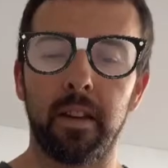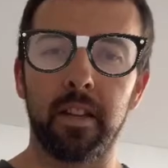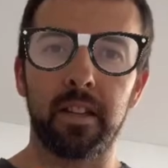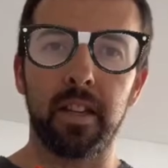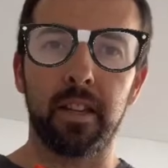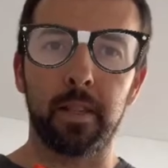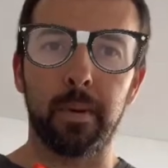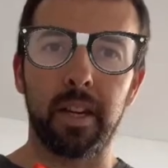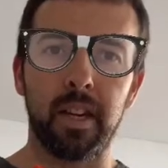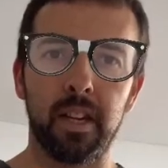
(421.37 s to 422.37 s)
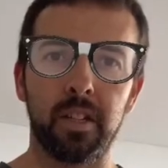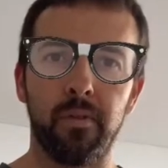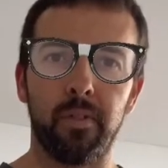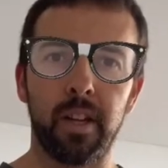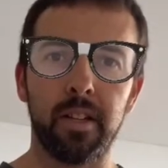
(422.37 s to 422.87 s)
can see that this bit here isn't
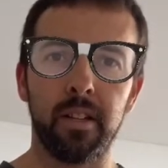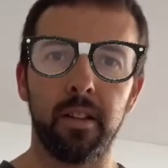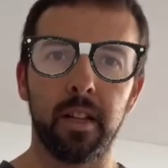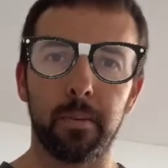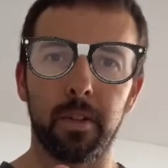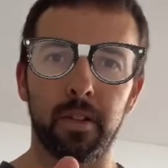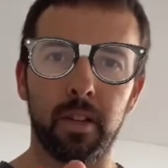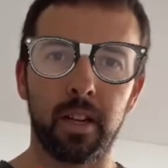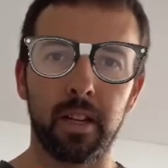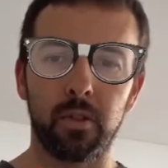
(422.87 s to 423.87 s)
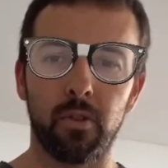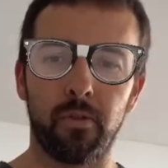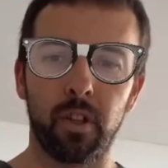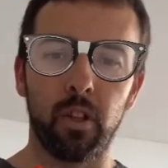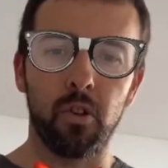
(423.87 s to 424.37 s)
inflated. That's because I sort of
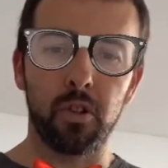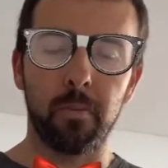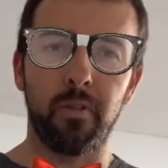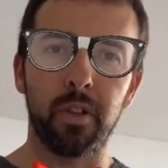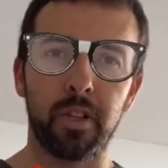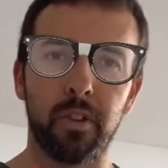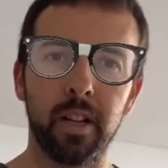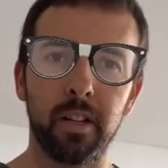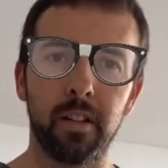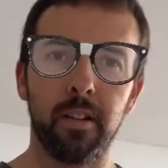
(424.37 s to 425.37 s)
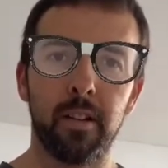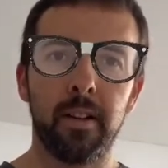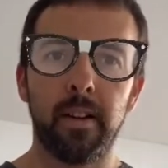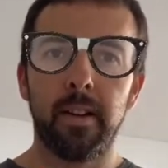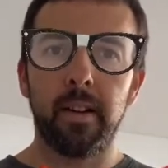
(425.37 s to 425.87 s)
closed my fist around it.
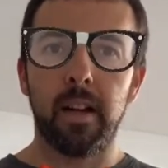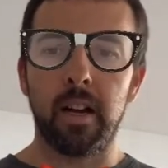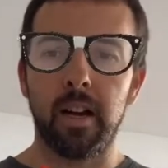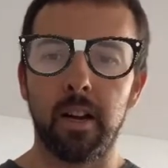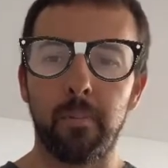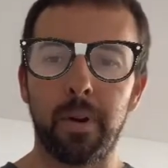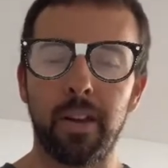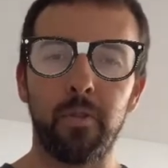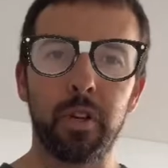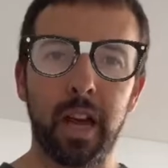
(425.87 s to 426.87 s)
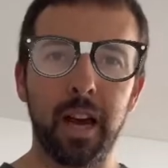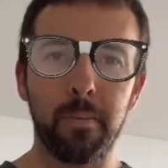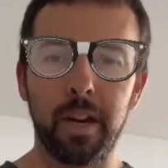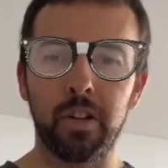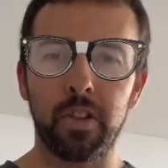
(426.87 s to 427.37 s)
But if you can't
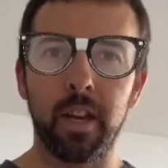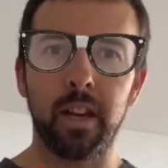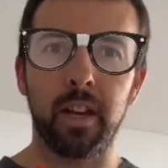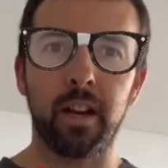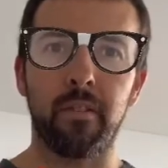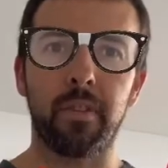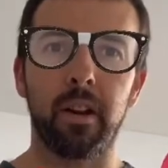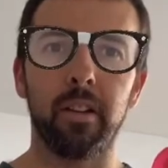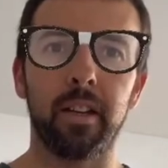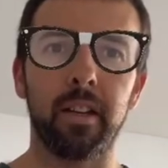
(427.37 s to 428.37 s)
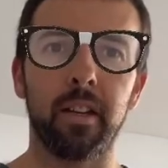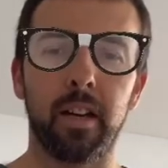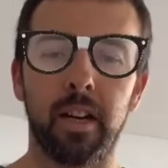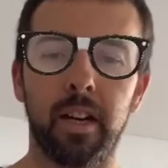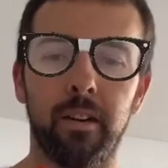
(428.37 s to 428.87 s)
manage that, now I've thoroughly
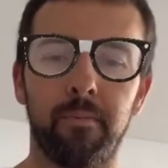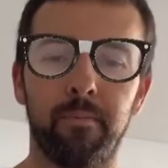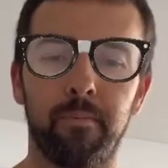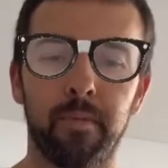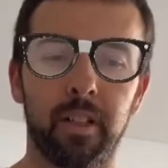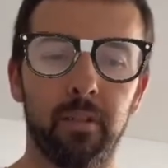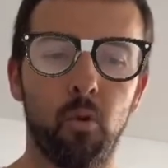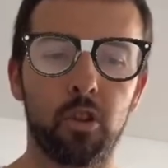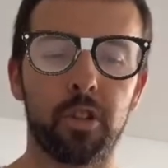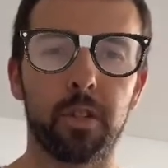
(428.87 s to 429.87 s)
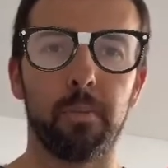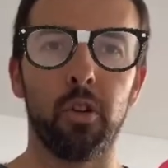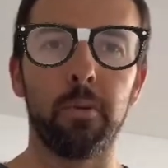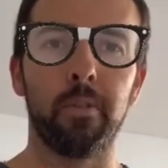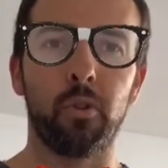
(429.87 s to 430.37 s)
washed this
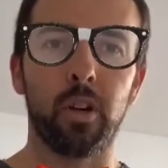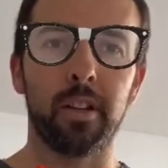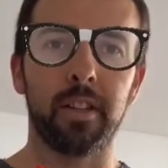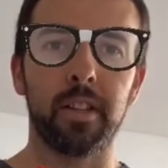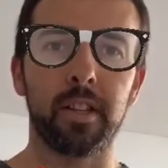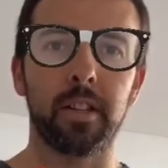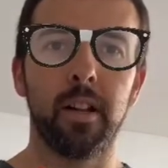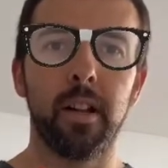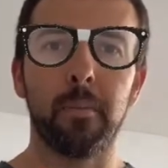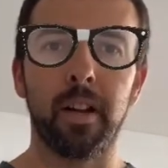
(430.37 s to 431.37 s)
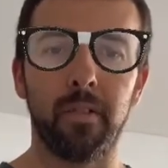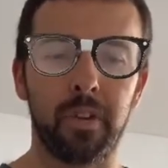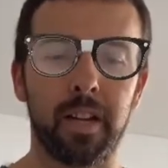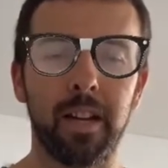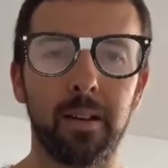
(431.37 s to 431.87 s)
balloon before I did this, but if
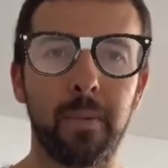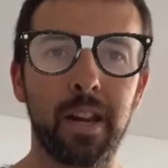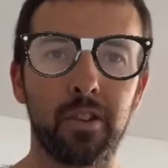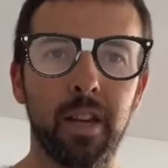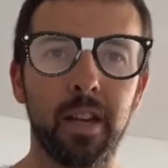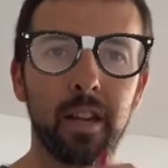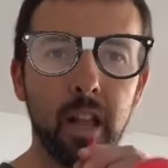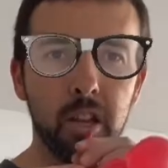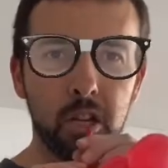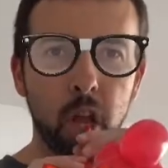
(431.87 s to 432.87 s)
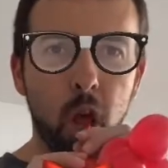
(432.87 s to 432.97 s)
you can't manage that, just